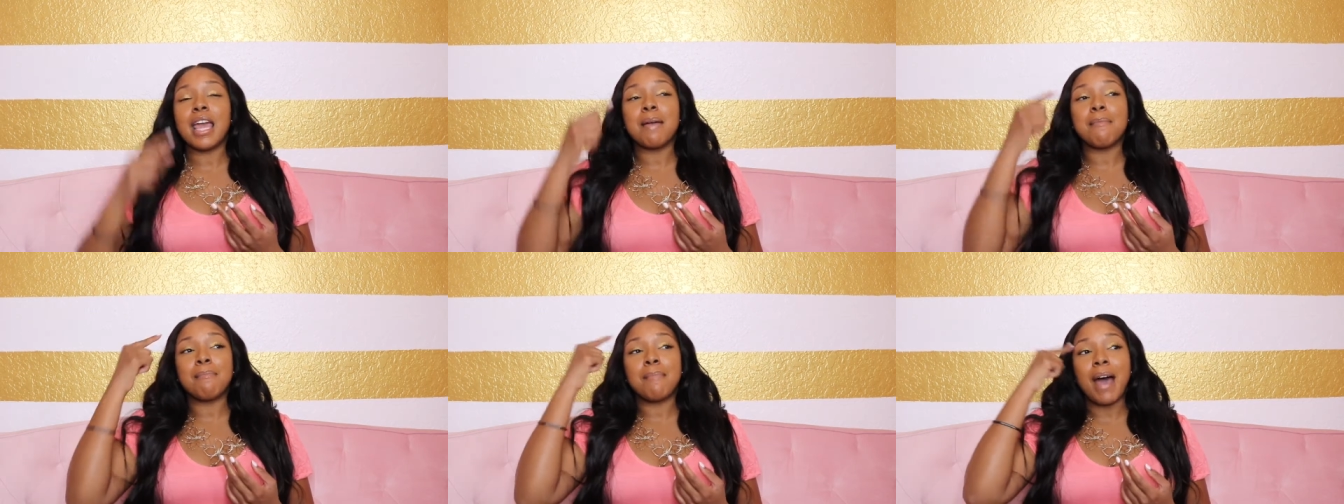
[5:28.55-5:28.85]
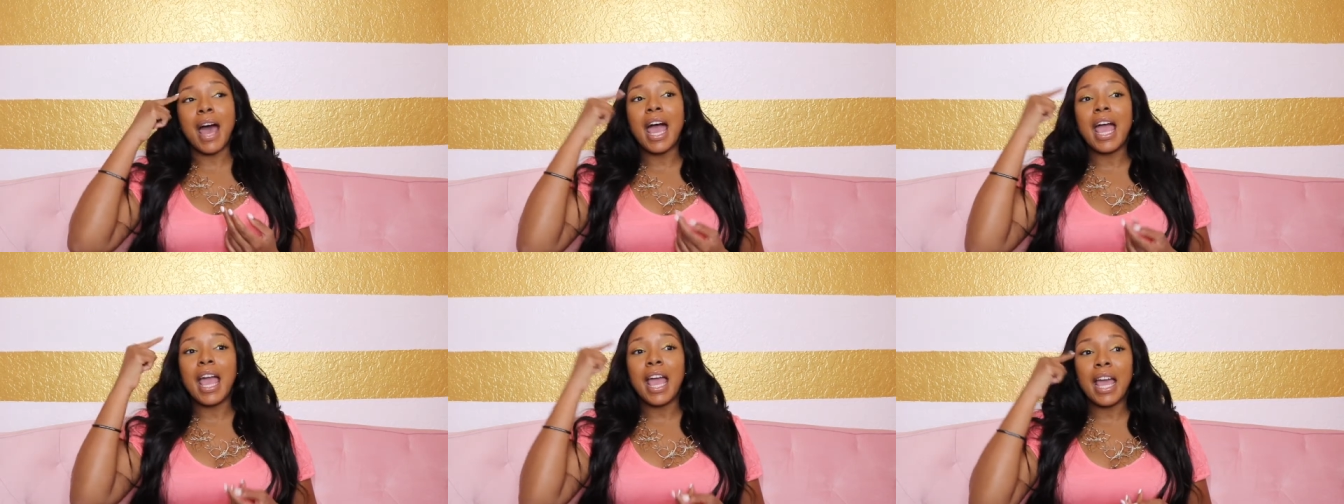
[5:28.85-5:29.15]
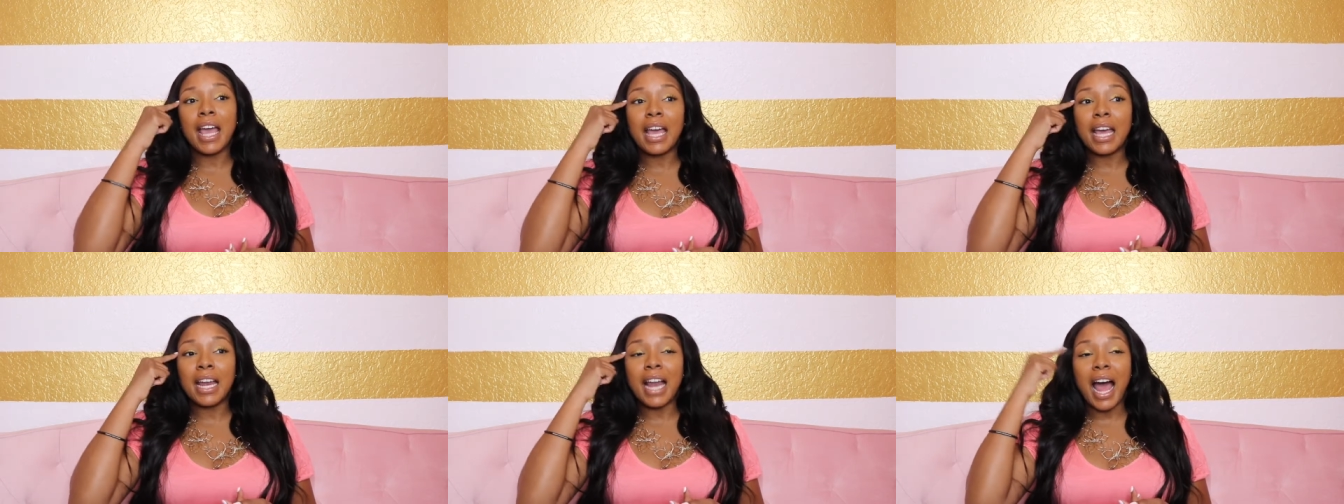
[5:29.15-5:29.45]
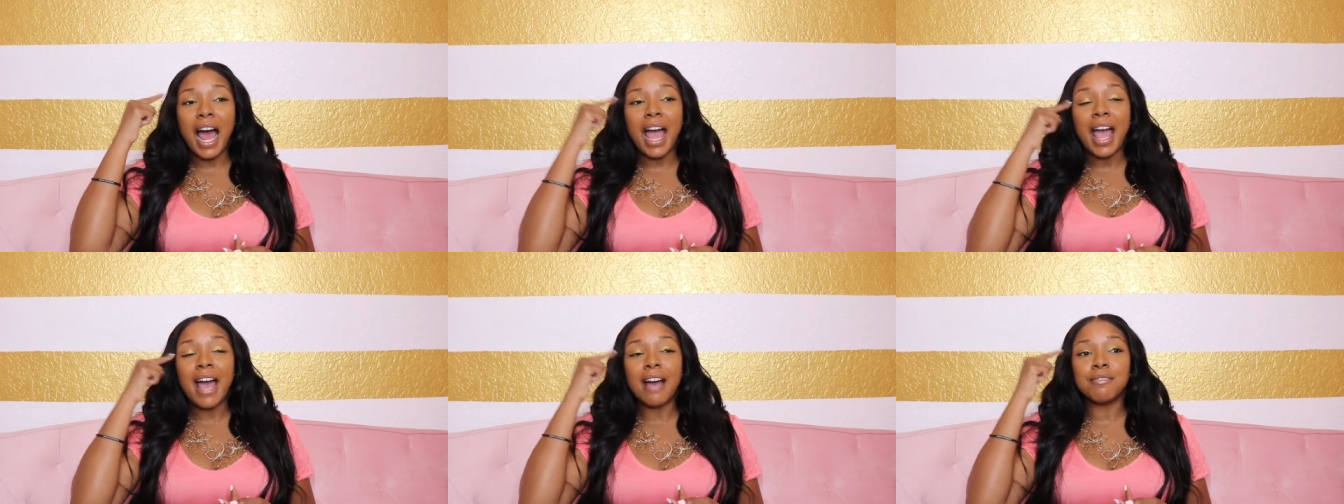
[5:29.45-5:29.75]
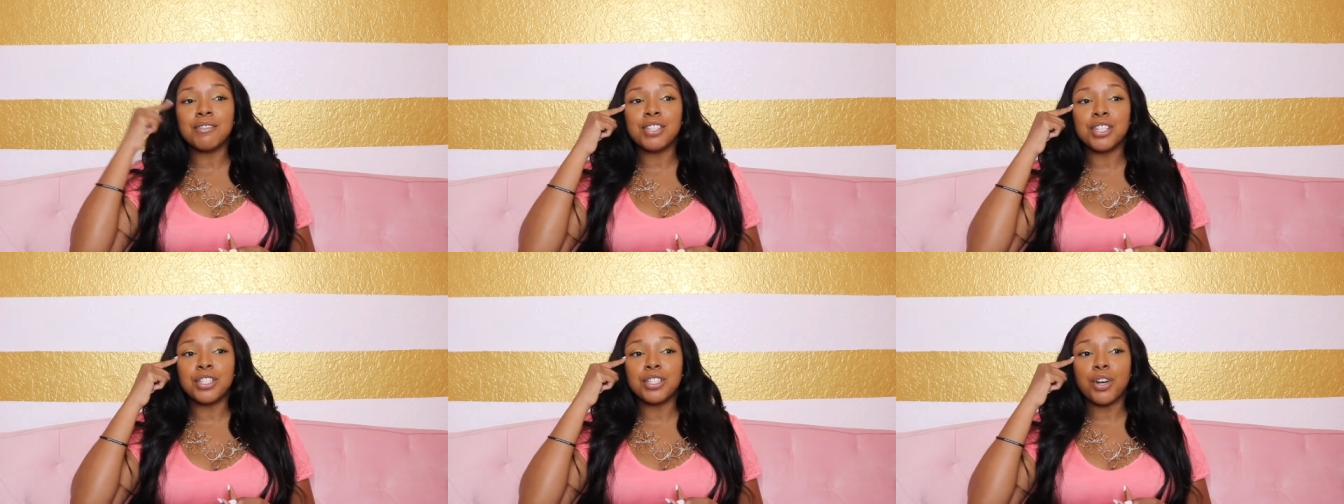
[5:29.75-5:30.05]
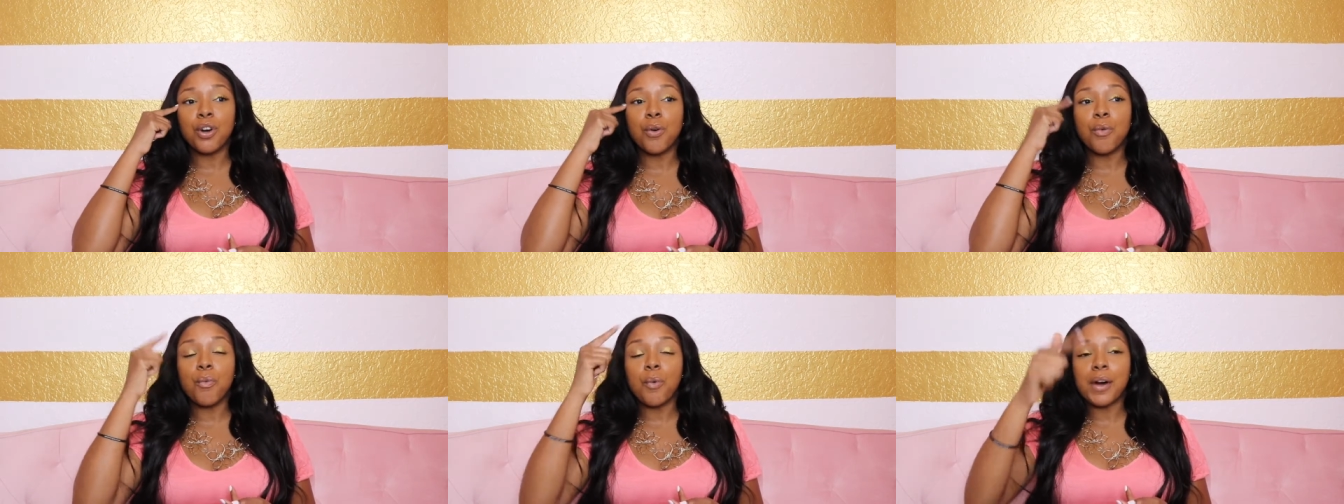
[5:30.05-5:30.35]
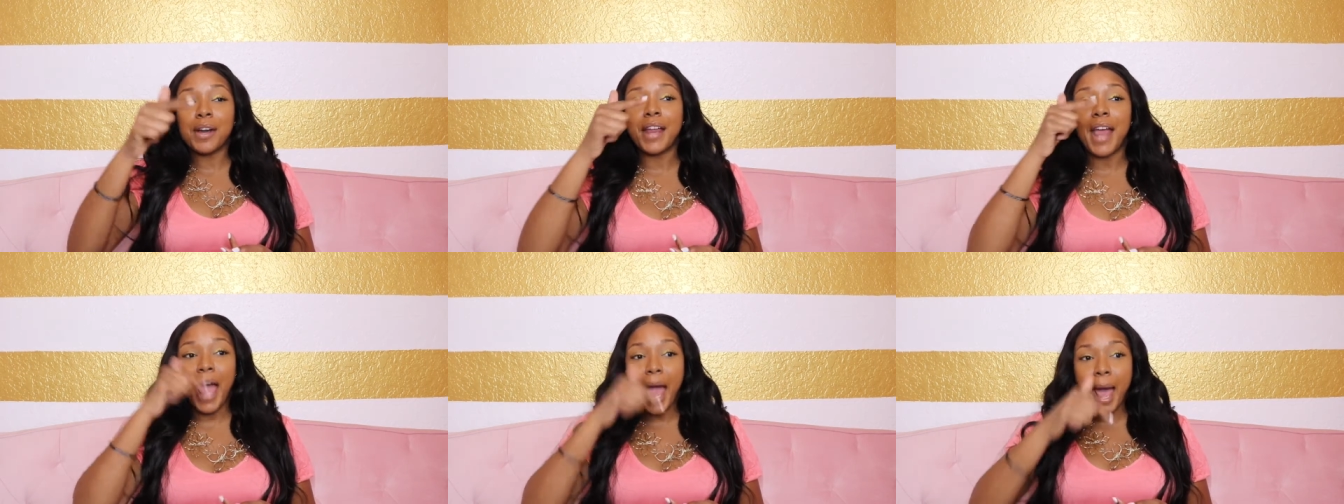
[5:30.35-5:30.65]
In my head, I have to know
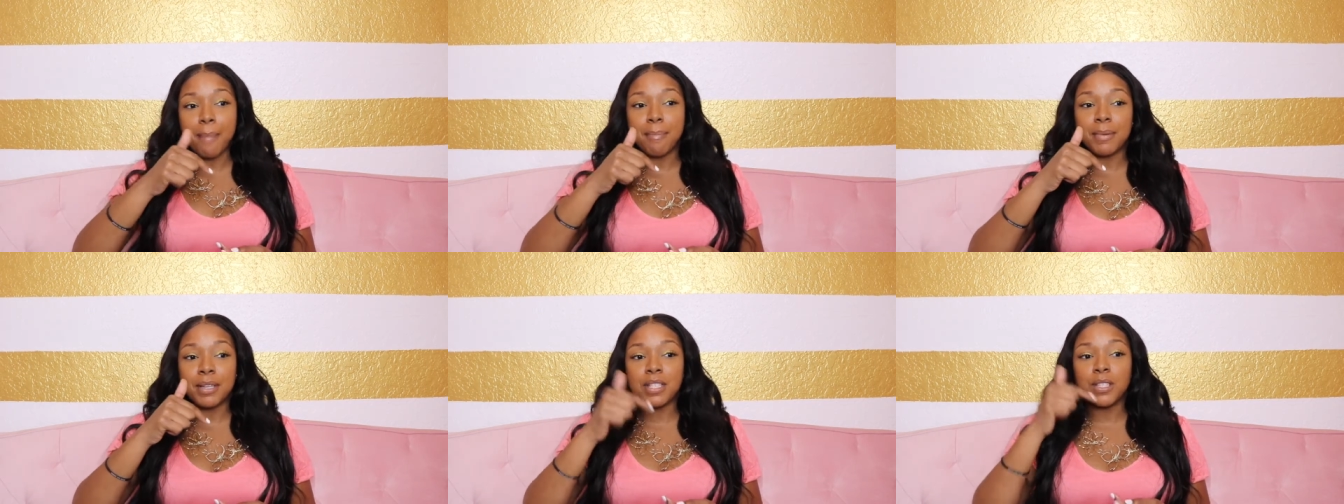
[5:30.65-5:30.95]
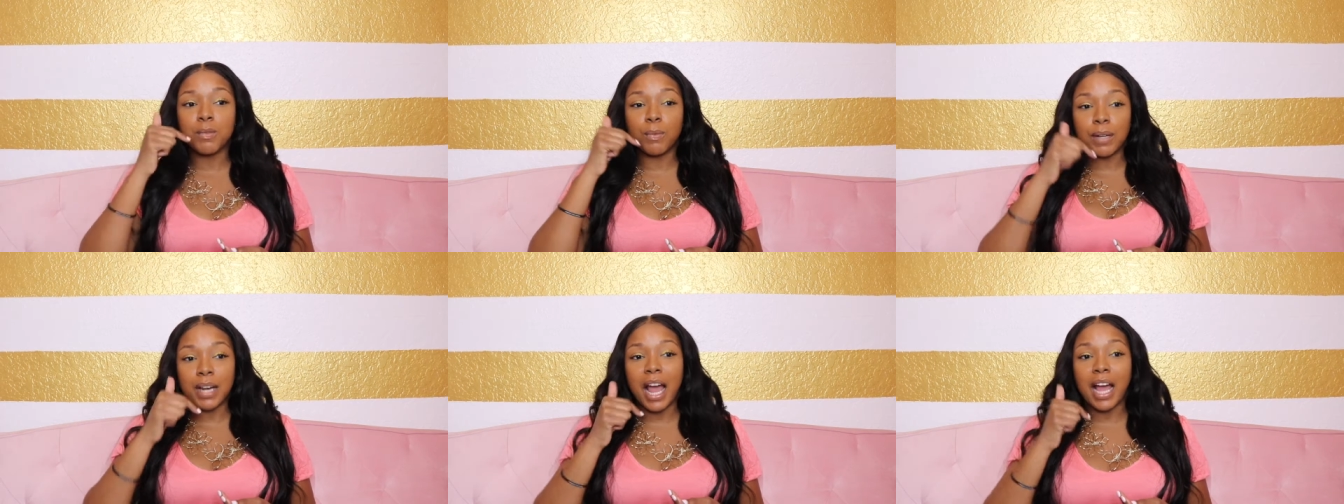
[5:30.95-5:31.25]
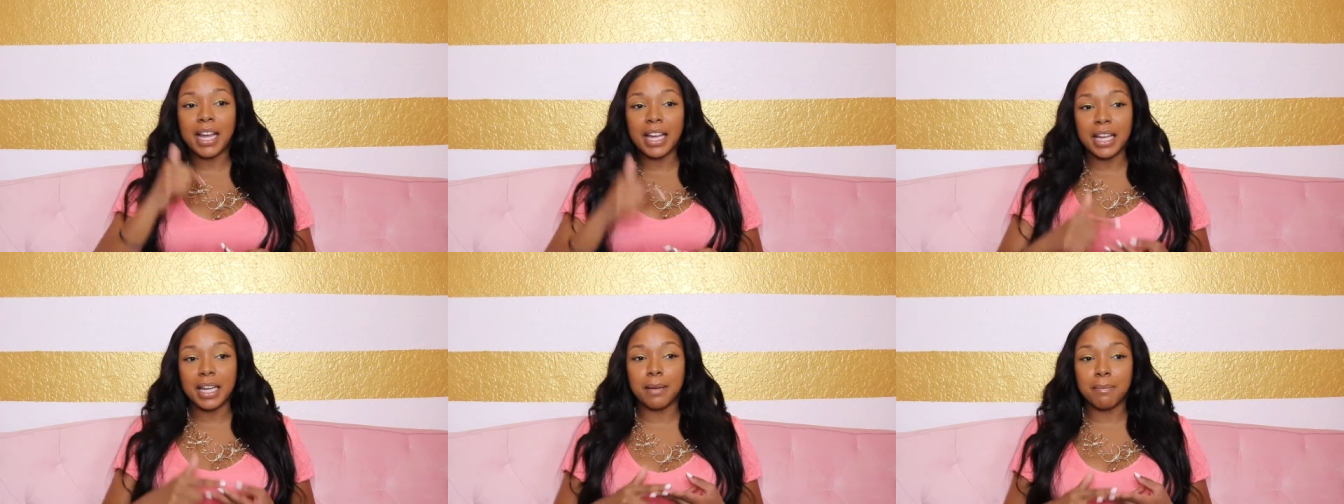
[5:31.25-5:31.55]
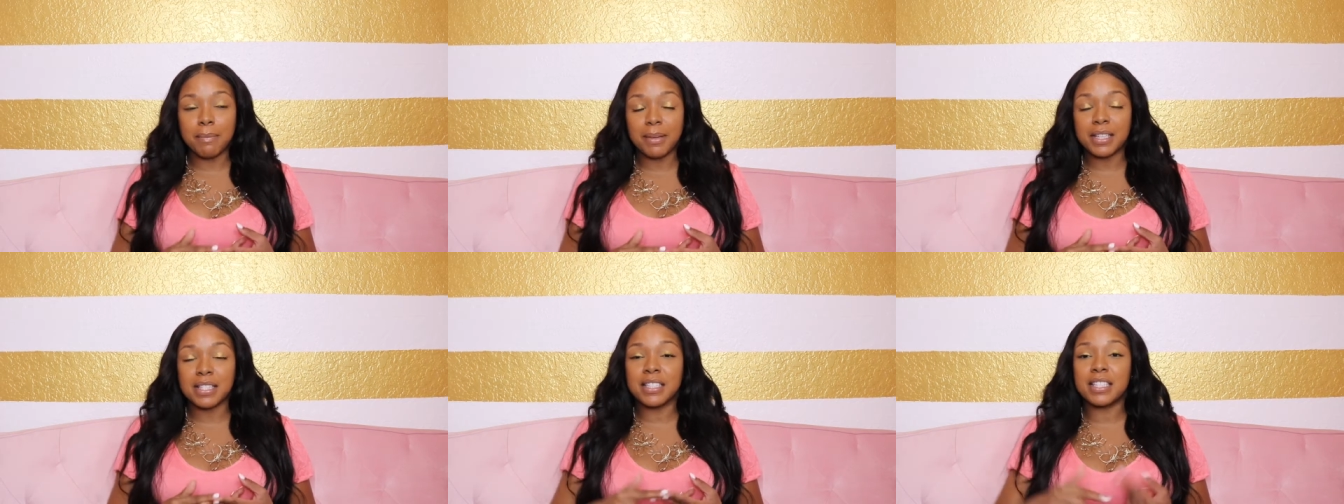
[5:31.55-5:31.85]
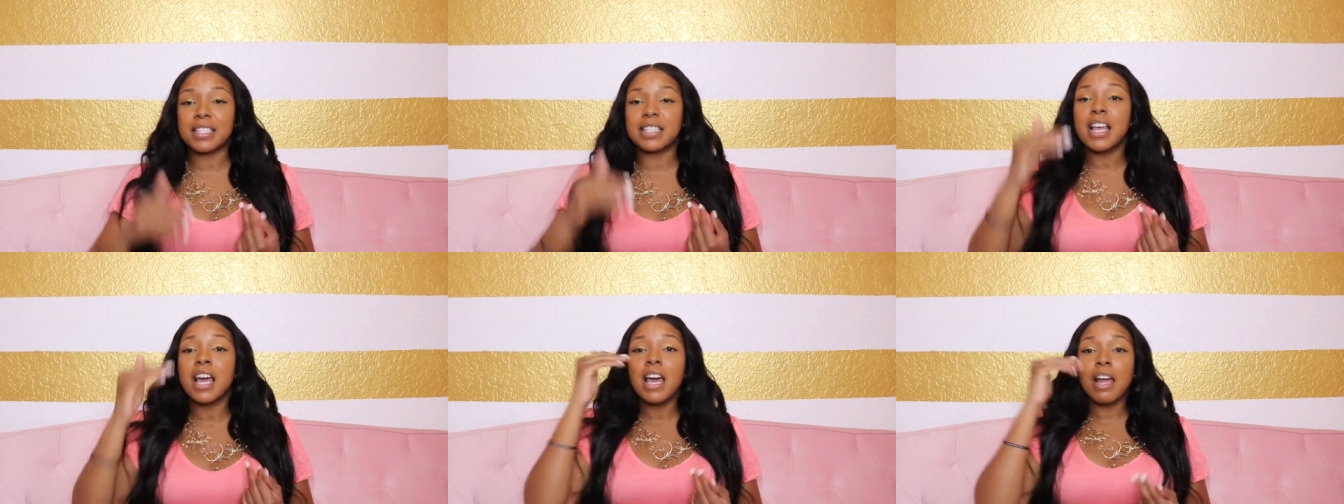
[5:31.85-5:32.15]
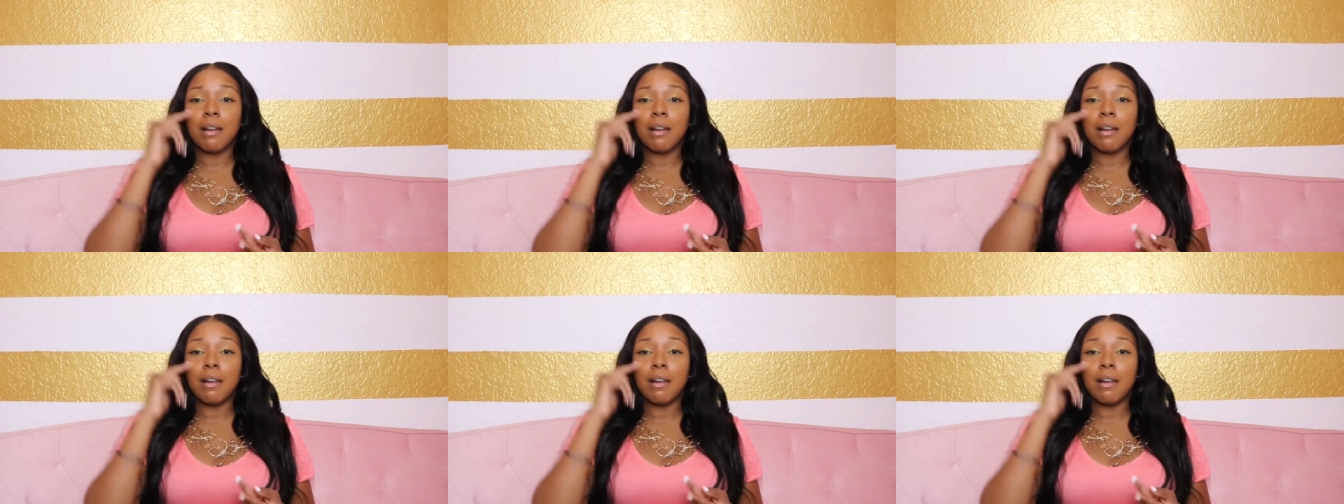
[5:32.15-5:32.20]
what happens when I get a business,